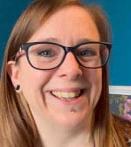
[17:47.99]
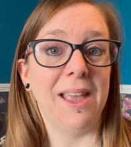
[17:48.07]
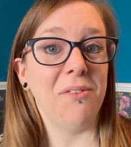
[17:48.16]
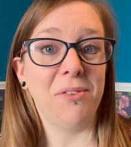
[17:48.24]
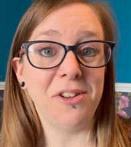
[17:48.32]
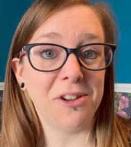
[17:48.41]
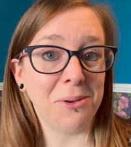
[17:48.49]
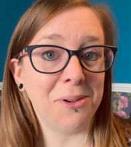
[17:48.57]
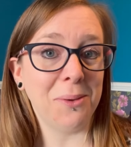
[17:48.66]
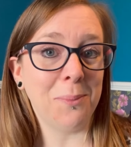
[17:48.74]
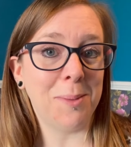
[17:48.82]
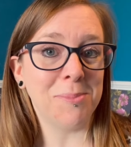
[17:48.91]
If you don't
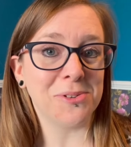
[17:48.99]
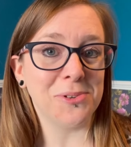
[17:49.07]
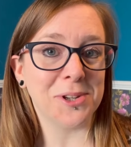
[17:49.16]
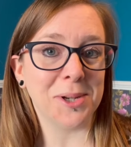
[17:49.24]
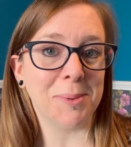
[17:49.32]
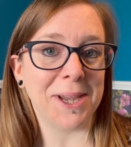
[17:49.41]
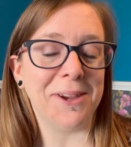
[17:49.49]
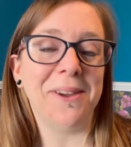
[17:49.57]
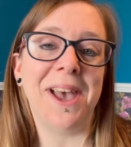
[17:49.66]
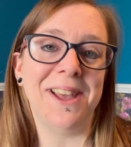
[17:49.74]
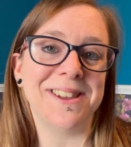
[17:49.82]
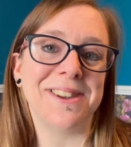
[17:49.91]
know what I'm talking about,
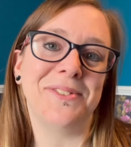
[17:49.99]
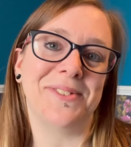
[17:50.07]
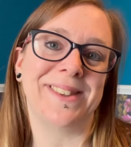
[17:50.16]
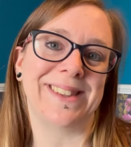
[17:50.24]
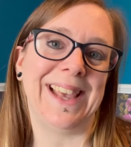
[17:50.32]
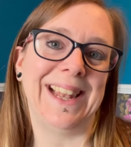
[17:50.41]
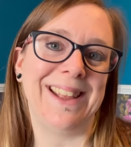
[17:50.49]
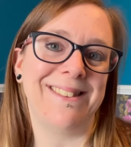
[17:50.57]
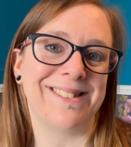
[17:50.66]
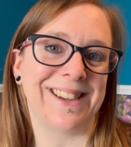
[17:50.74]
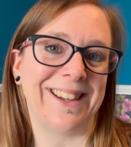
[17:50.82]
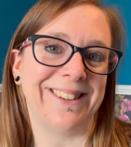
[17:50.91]
head over to Ellie's
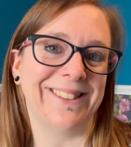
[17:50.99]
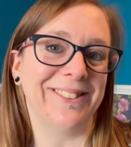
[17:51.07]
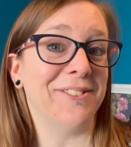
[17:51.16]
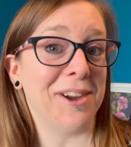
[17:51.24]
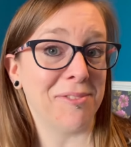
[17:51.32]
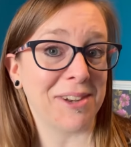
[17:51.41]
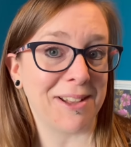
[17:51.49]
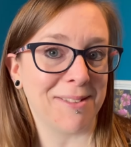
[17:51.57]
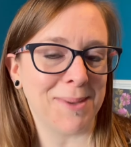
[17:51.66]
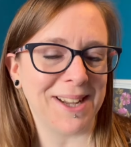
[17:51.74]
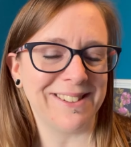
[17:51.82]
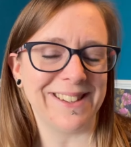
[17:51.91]
channel, Craft House
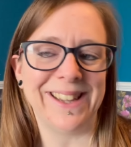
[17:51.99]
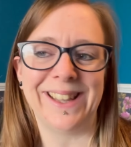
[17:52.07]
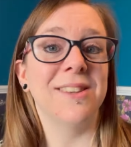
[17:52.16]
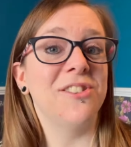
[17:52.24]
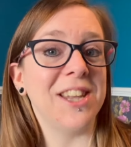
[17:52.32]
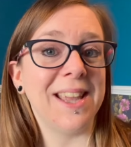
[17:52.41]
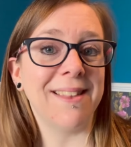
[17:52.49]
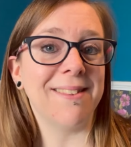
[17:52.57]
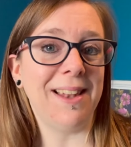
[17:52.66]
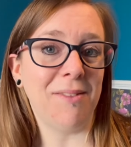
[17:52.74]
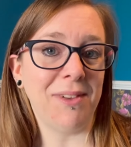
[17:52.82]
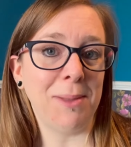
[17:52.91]
Magic. She has a
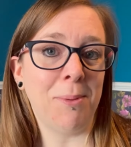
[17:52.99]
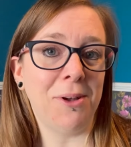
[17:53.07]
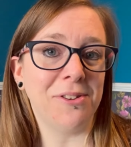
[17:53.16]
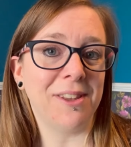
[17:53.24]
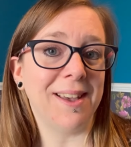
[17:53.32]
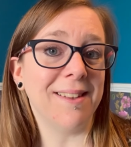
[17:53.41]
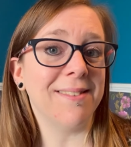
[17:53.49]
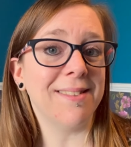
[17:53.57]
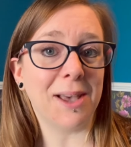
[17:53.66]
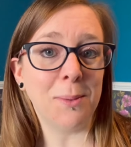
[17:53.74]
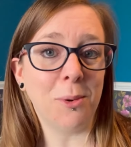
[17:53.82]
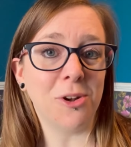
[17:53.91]
lovely podcast
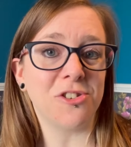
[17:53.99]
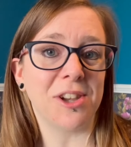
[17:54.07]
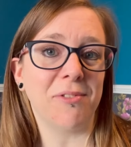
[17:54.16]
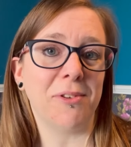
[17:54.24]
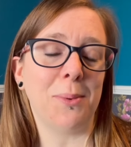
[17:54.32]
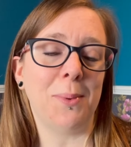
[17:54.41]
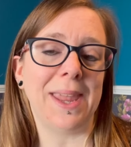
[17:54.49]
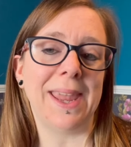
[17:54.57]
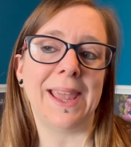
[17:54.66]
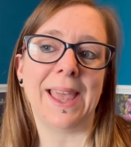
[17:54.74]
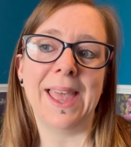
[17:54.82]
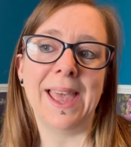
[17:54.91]
that I watch every
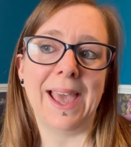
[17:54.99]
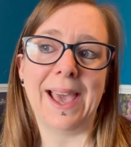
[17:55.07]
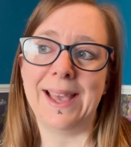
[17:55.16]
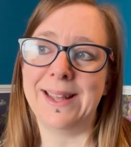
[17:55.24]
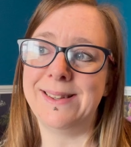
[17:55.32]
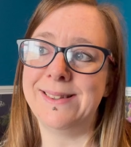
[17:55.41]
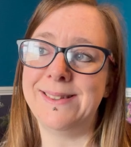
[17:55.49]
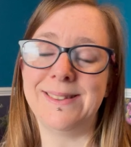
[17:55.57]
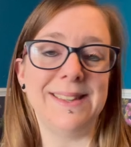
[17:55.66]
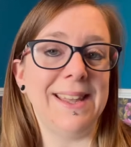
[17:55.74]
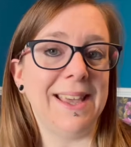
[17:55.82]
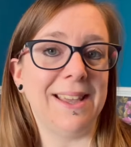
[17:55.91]
week, and
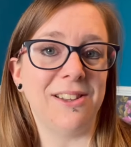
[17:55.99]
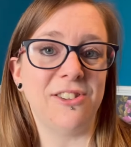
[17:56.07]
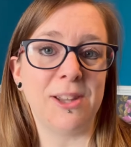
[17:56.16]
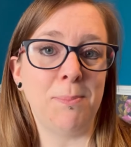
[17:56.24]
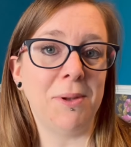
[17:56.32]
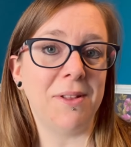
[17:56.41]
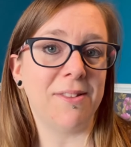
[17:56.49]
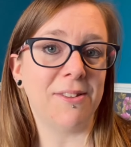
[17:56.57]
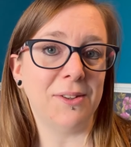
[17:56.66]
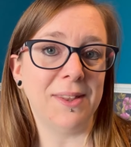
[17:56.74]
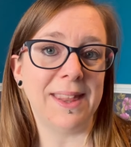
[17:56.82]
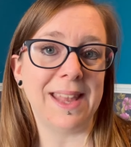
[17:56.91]
yeah, she puts
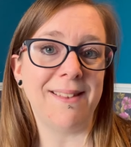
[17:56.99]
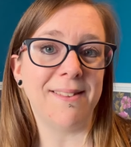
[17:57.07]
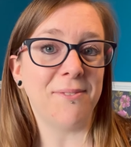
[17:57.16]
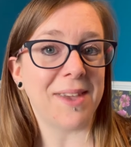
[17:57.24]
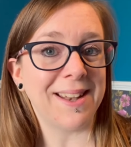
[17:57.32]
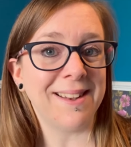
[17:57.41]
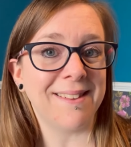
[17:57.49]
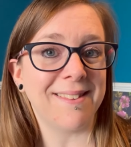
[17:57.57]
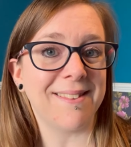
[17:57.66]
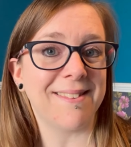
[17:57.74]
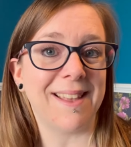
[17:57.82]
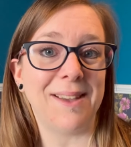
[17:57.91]
on these
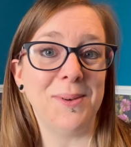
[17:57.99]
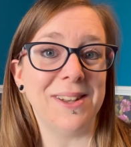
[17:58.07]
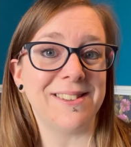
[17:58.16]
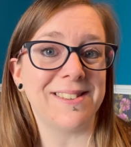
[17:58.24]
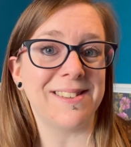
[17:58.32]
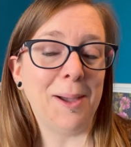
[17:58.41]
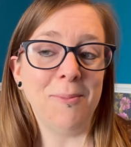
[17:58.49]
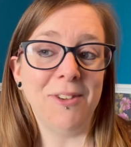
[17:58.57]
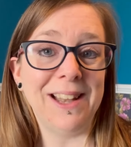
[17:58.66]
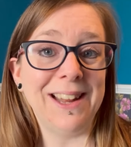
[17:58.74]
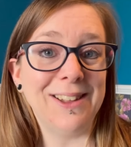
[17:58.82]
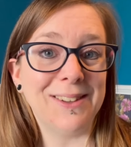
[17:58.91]
events which I'm
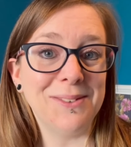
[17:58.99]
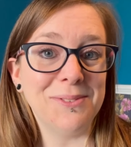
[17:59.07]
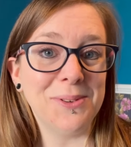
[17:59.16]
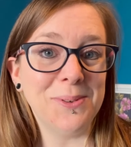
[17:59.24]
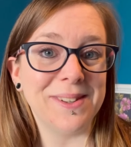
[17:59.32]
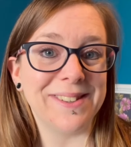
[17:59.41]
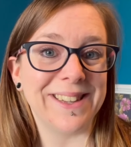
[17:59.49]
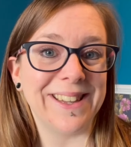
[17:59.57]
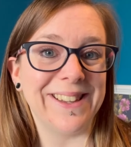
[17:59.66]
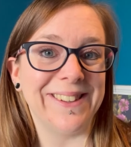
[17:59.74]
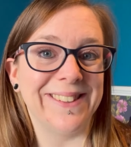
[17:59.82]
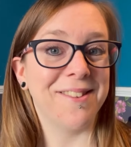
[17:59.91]
really looking forward to.